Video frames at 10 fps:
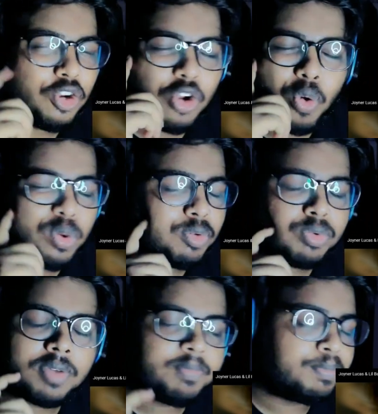no one
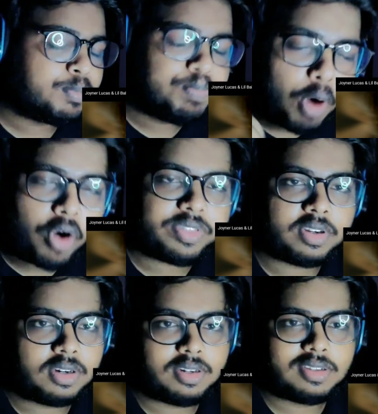would have
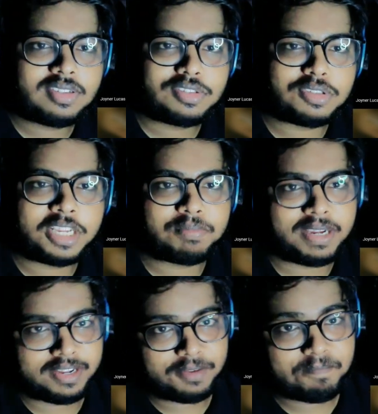bothered to take
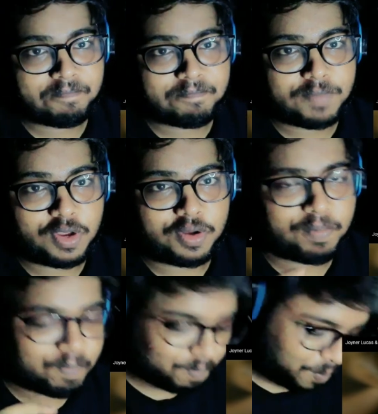my name. You
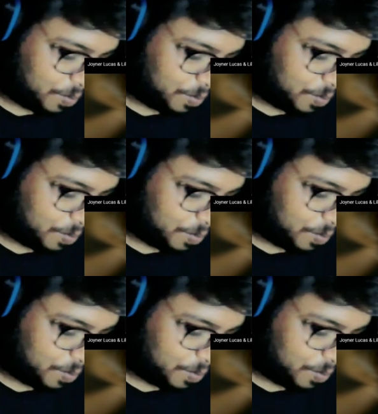know,